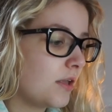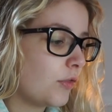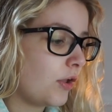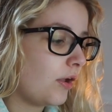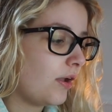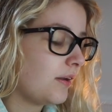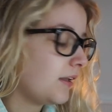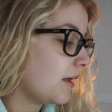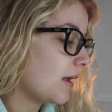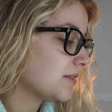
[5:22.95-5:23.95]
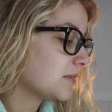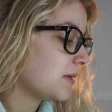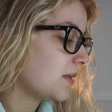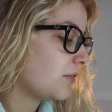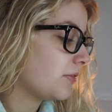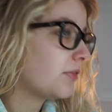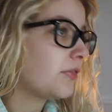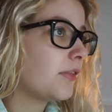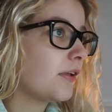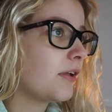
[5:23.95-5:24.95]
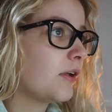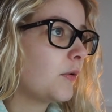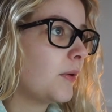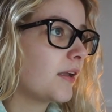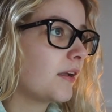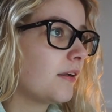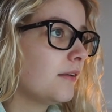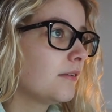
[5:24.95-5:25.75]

the earlier i do it the quicker